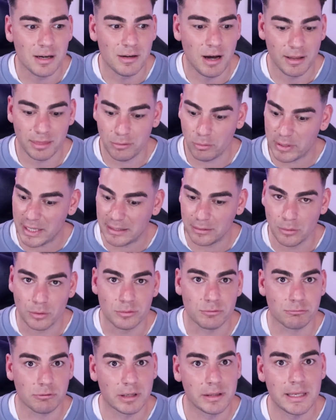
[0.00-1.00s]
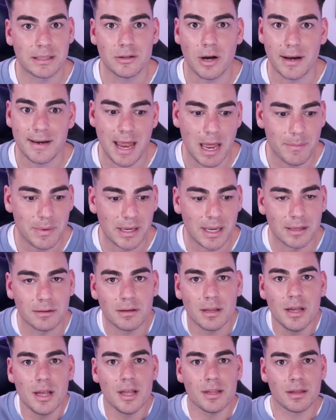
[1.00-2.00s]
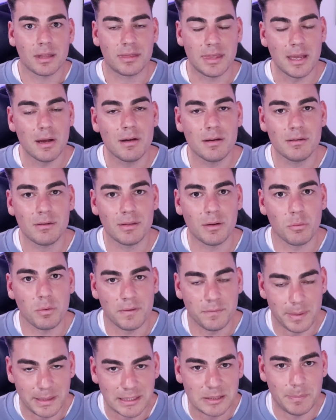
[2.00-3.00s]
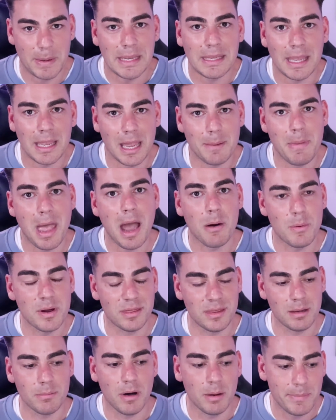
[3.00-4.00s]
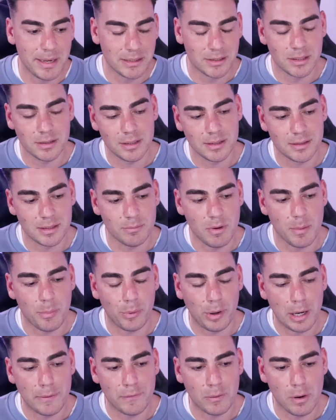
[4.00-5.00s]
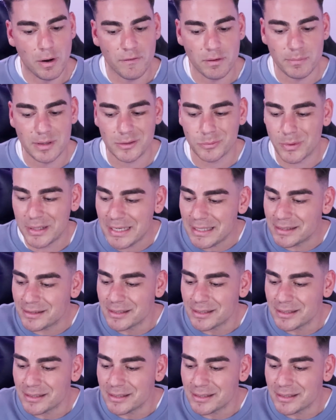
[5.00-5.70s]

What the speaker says: I thought he looked really dynamic. And the thing that we've been speaking about with him, I mentioned this in my preview of him, is when